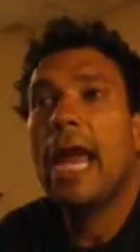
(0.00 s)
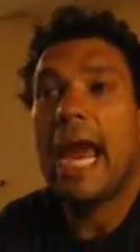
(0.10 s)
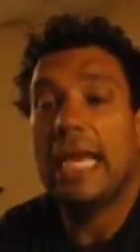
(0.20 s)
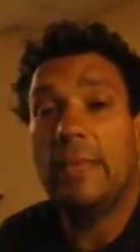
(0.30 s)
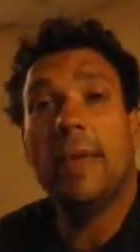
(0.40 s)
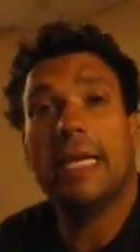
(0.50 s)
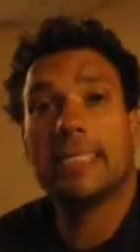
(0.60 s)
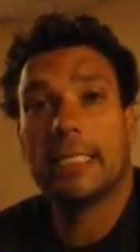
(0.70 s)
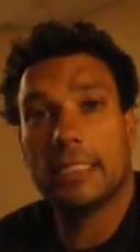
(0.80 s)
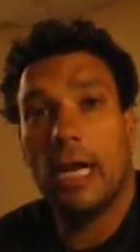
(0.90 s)
And he makes
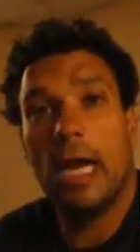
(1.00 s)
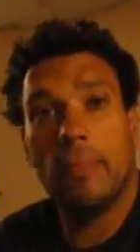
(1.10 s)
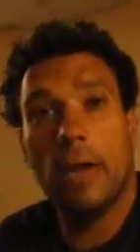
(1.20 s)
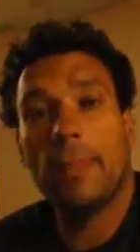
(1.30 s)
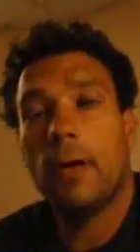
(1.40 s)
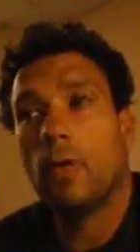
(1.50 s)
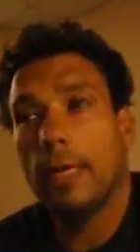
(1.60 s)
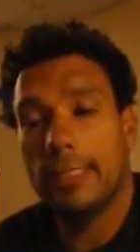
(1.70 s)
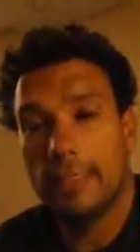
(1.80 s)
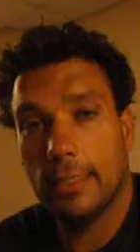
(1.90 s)
the time up on when
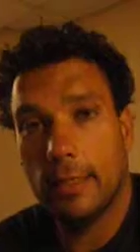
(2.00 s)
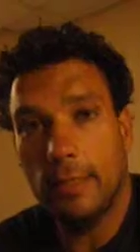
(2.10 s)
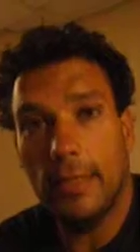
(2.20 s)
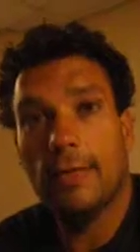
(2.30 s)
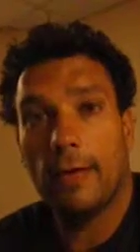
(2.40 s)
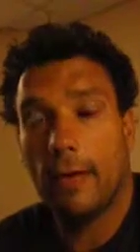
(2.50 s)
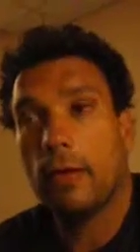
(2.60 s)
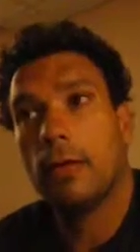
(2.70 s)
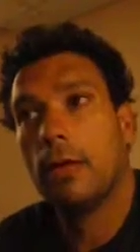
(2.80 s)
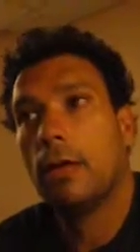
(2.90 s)
he's going to be there,
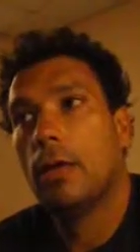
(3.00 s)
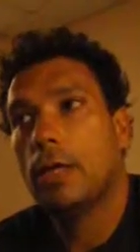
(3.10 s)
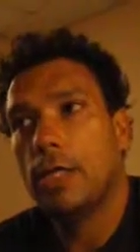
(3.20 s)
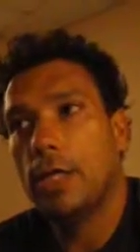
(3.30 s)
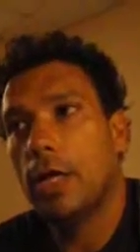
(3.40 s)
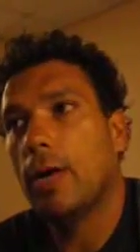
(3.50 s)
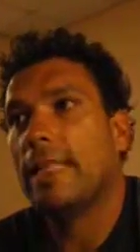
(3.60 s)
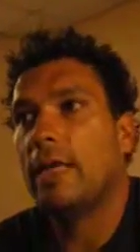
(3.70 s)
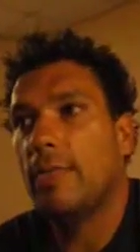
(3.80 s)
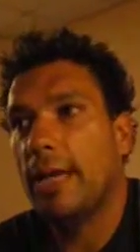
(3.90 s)
you know, and
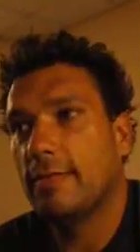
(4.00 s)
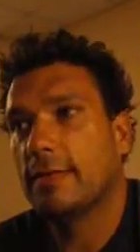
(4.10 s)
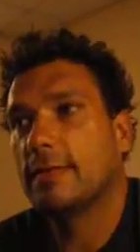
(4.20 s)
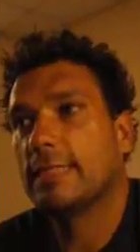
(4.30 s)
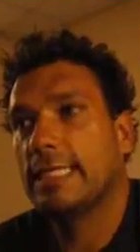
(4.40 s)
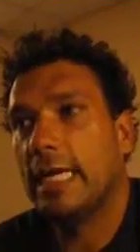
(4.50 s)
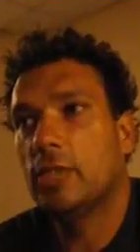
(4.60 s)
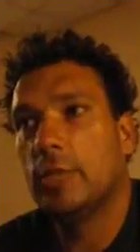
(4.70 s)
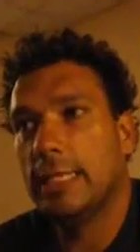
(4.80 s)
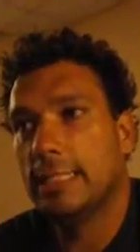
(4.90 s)
they make the
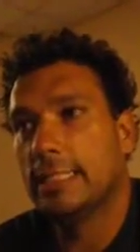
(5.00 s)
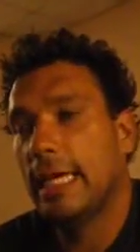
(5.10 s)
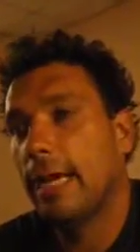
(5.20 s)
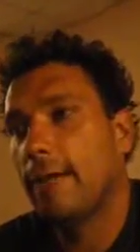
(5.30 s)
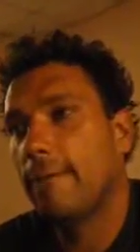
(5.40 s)
scheduling set.